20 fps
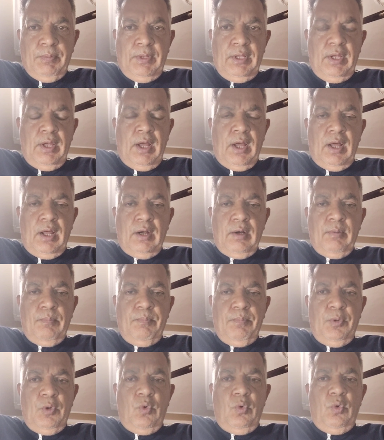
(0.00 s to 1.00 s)
they are
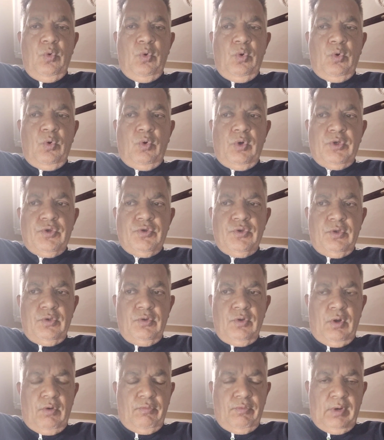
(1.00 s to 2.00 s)
pure
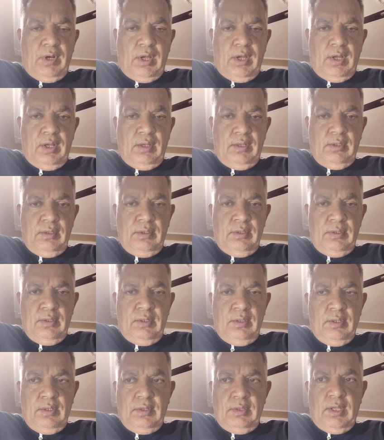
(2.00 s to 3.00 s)
questions of law
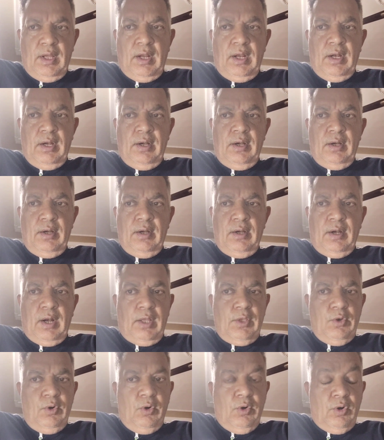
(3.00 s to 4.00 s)
that
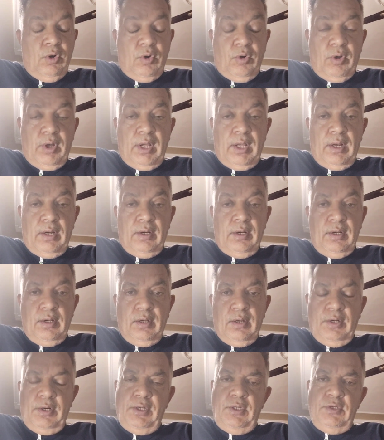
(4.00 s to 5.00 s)
does not require
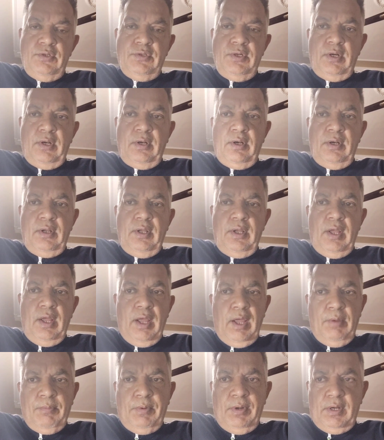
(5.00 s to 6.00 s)
additional
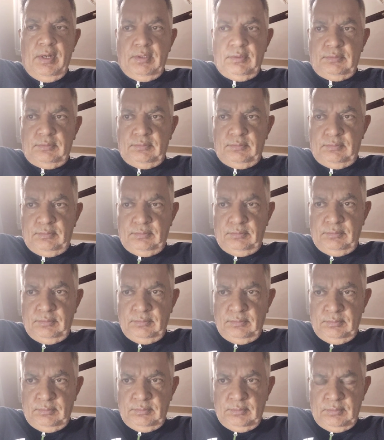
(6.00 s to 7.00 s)
evidence.
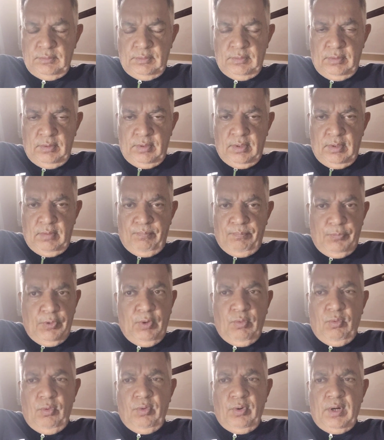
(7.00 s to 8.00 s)
The
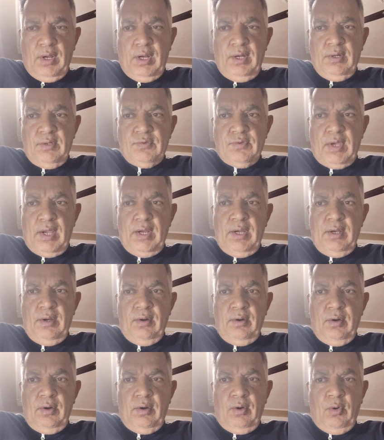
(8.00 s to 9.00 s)
court can decide
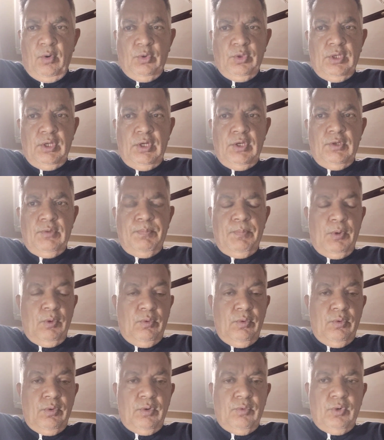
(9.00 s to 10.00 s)
on these
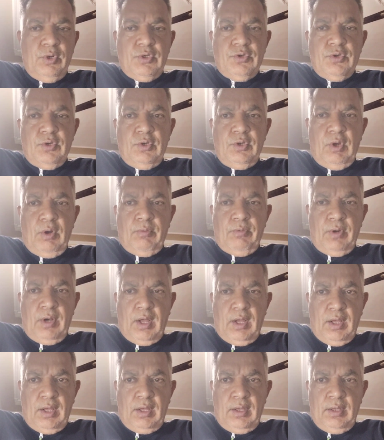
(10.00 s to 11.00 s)
pure questions of
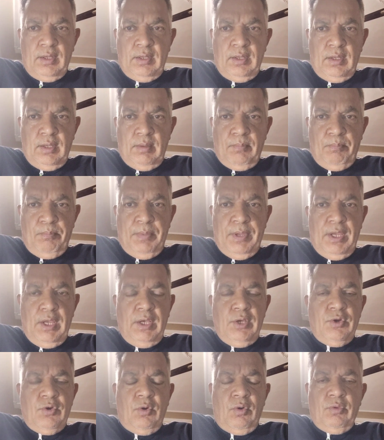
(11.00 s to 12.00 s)
law
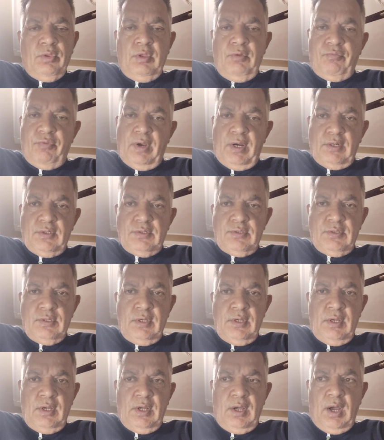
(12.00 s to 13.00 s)
based on the facts
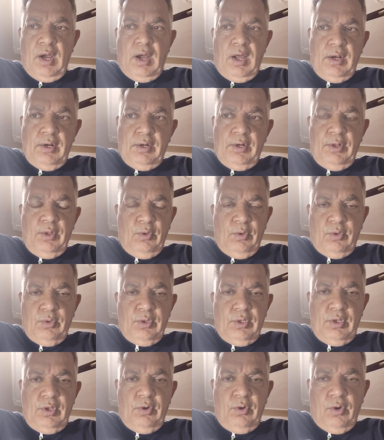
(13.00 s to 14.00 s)
already
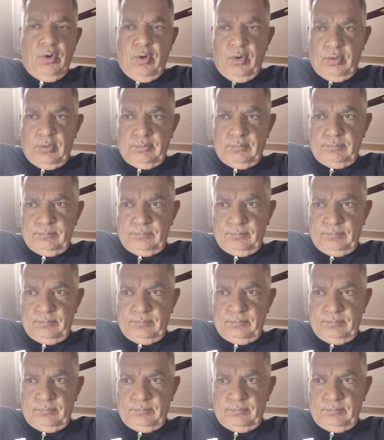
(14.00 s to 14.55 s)
on the record.